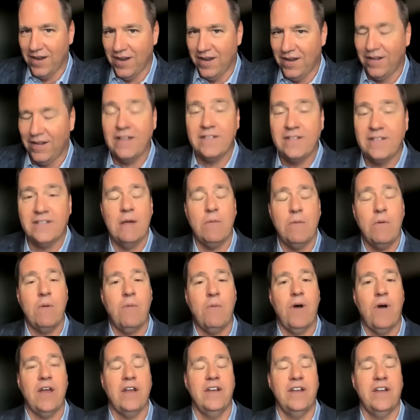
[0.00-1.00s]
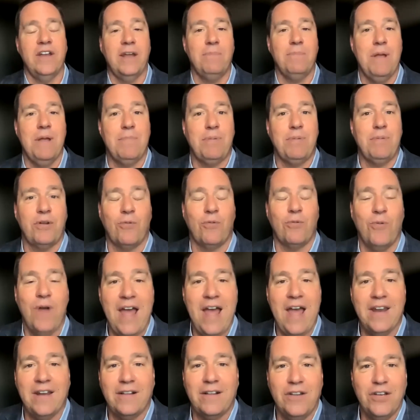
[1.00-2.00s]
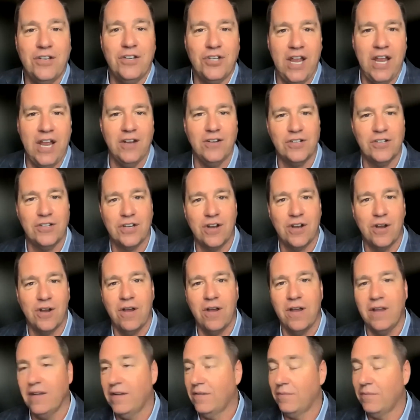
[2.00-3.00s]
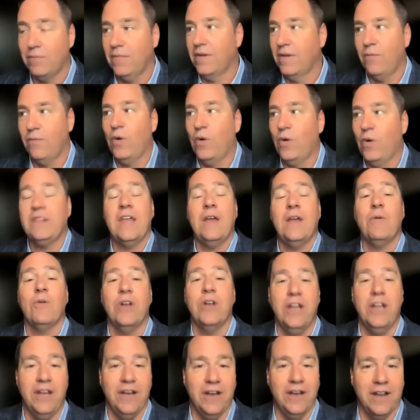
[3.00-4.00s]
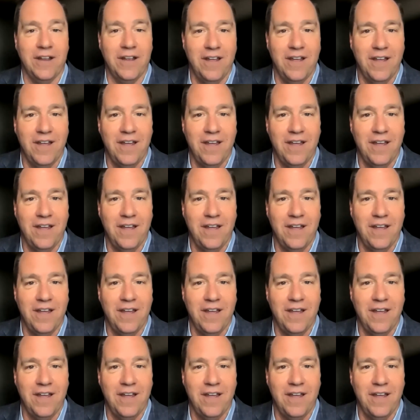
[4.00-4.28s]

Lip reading: Let's say we wanted to get people to radically change what they were eating.